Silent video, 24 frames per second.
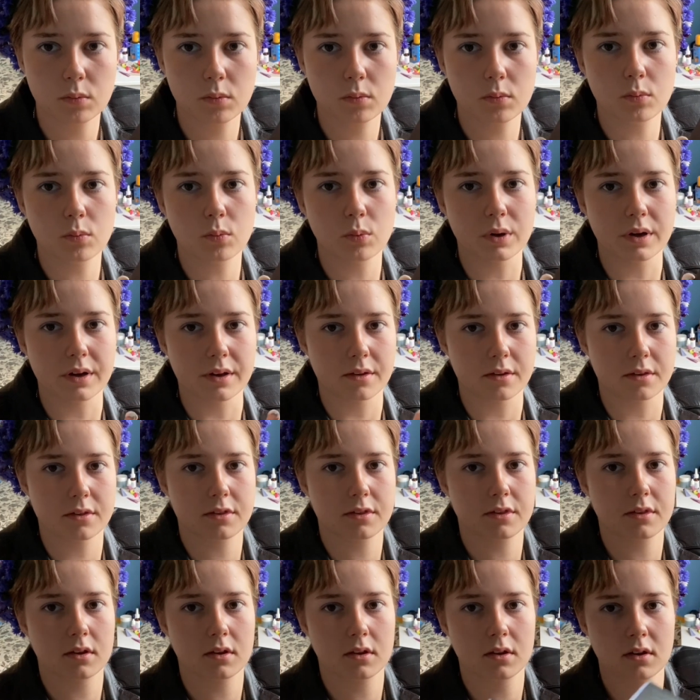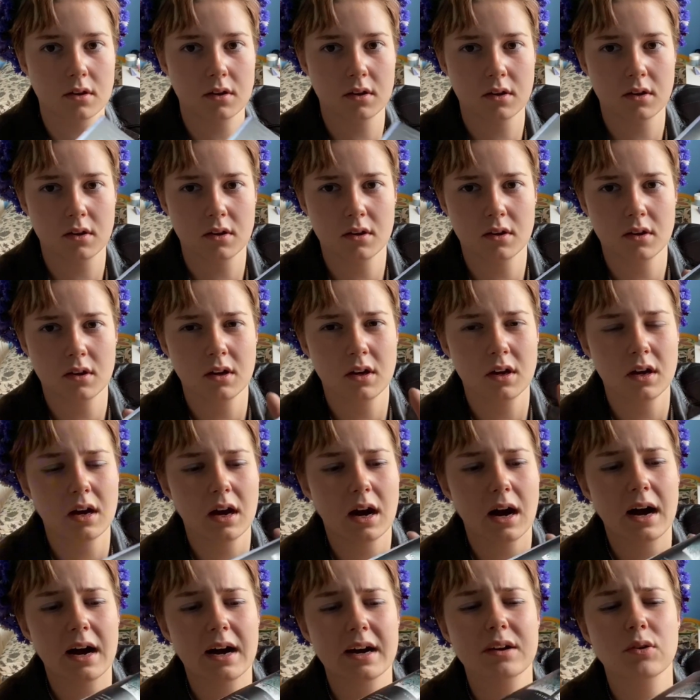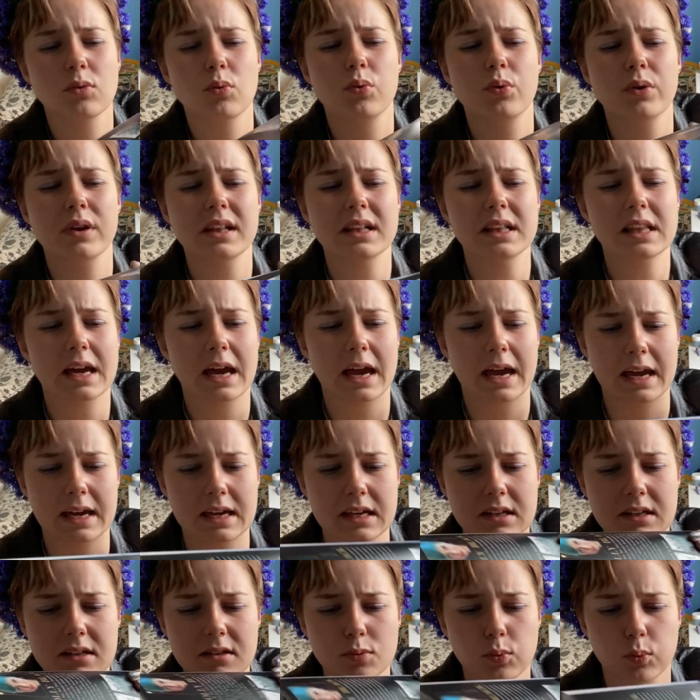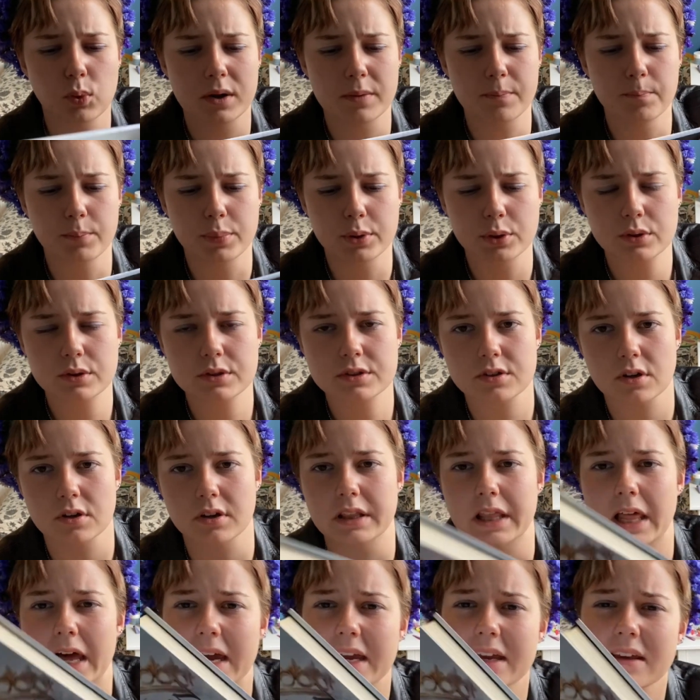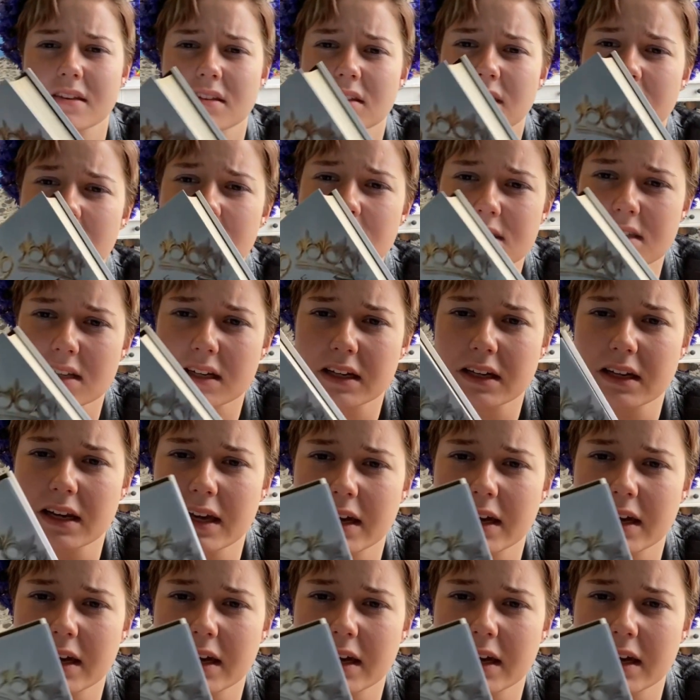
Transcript: with... I really hate it when books are like this, and